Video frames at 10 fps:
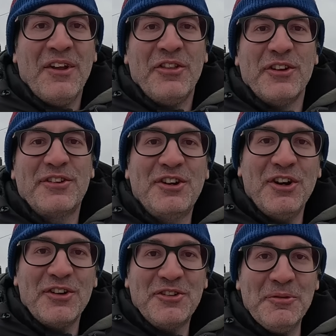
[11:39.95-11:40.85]
There's
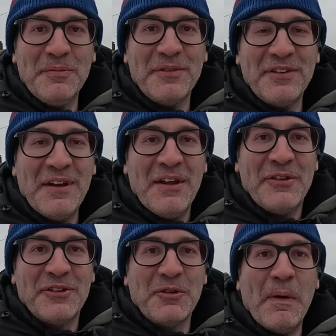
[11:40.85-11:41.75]
customs.
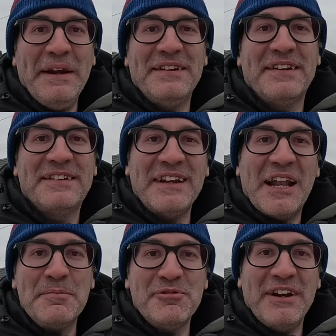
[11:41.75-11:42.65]
There's a way to
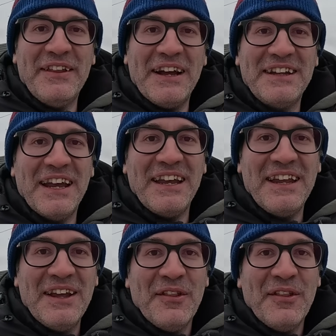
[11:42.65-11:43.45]
celebrate that day.